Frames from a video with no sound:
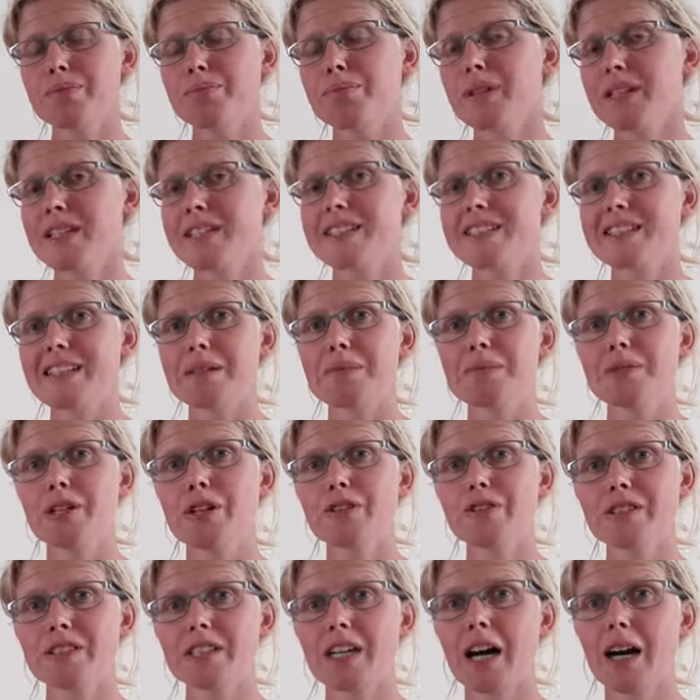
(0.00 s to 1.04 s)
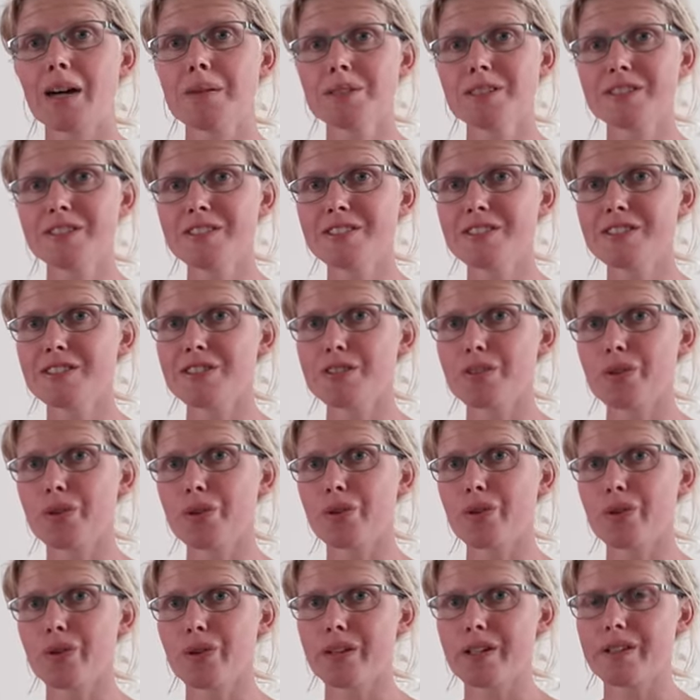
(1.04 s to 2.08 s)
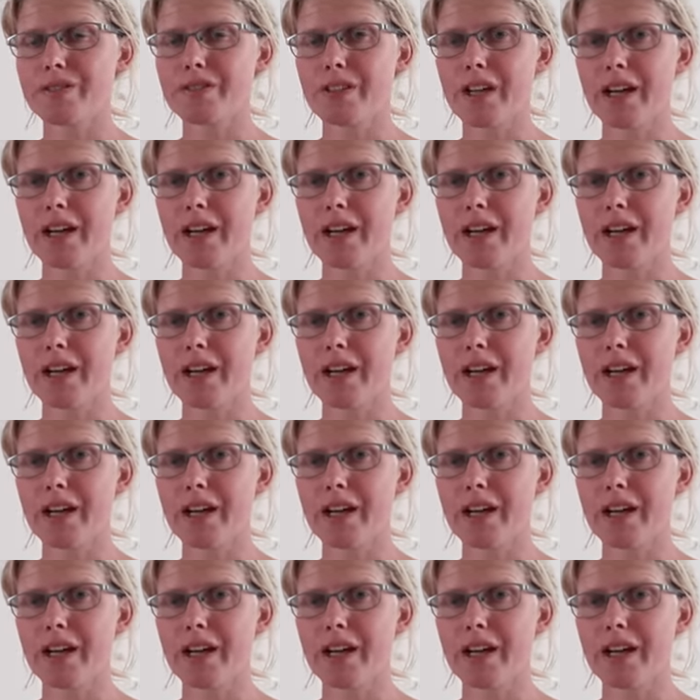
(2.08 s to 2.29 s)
please let me know in the comments, or if